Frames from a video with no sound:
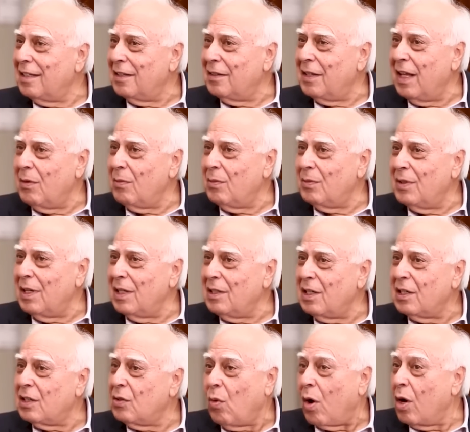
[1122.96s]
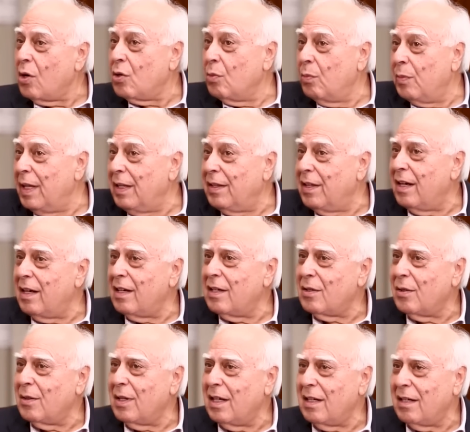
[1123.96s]
They just want to be there
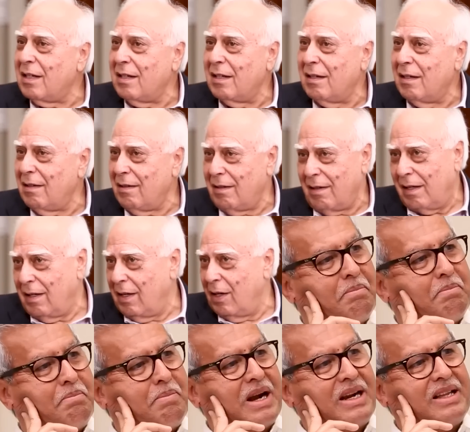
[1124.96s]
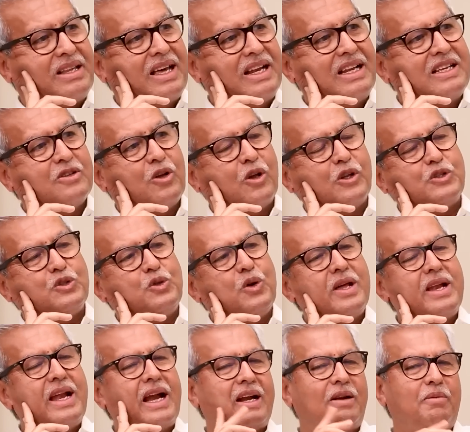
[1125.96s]
so that... But there is also an
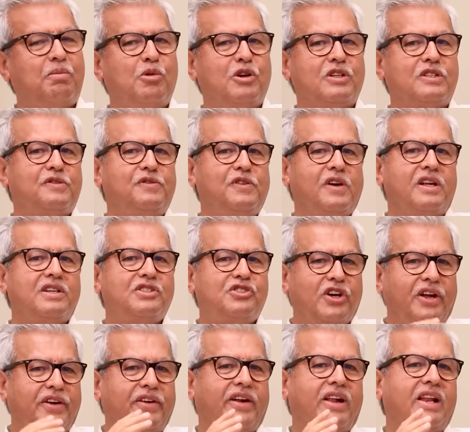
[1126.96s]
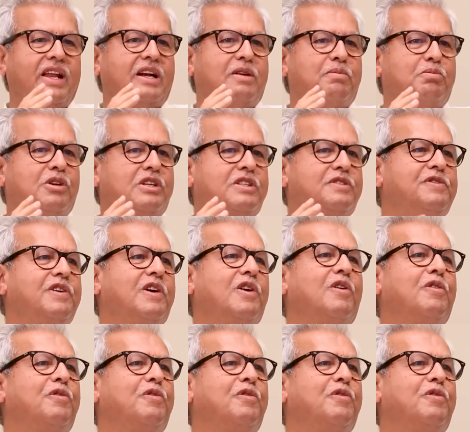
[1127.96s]
atmosphere, general atmosphere of